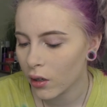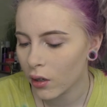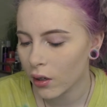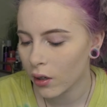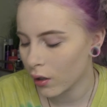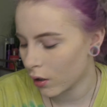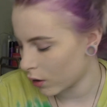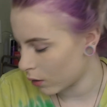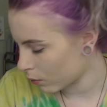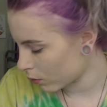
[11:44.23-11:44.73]

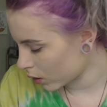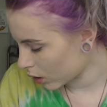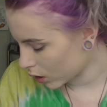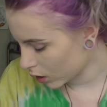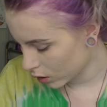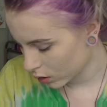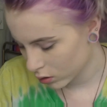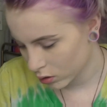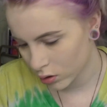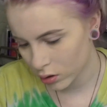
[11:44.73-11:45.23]
And I'm gonna
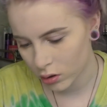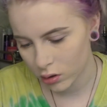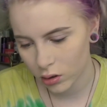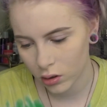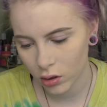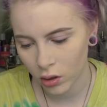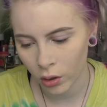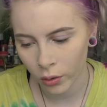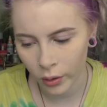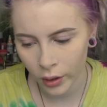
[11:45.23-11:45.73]

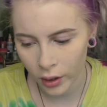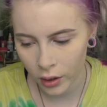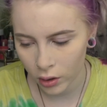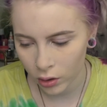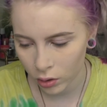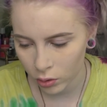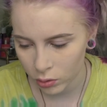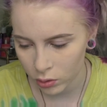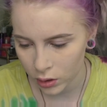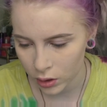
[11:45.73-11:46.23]
just go ahead
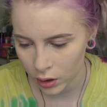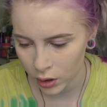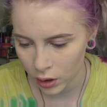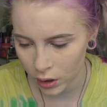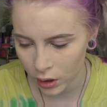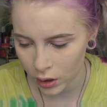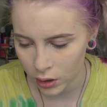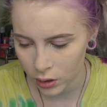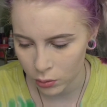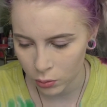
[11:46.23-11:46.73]
and use
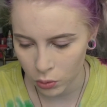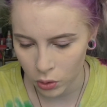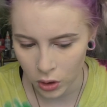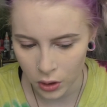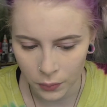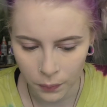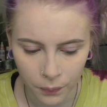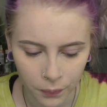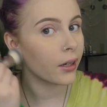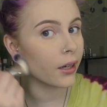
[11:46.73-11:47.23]
this
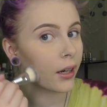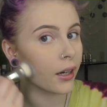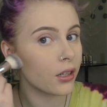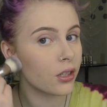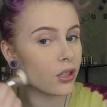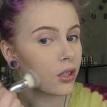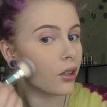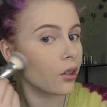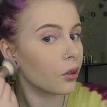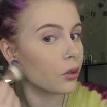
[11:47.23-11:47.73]
one. And I
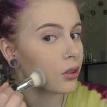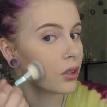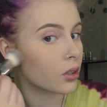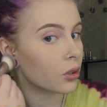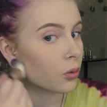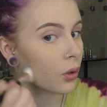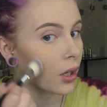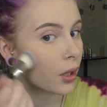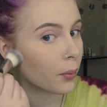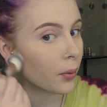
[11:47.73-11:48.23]
actually use this
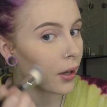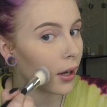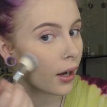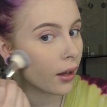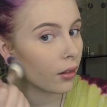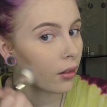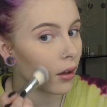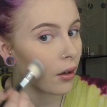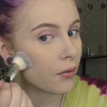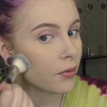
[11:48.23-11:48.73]
quite a bit. I
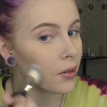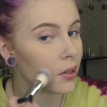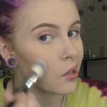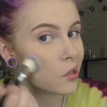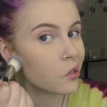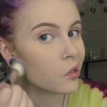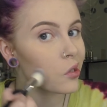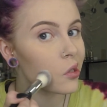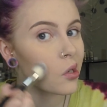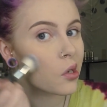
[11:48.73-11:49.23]
love
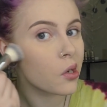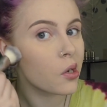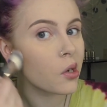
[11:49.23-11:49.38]
this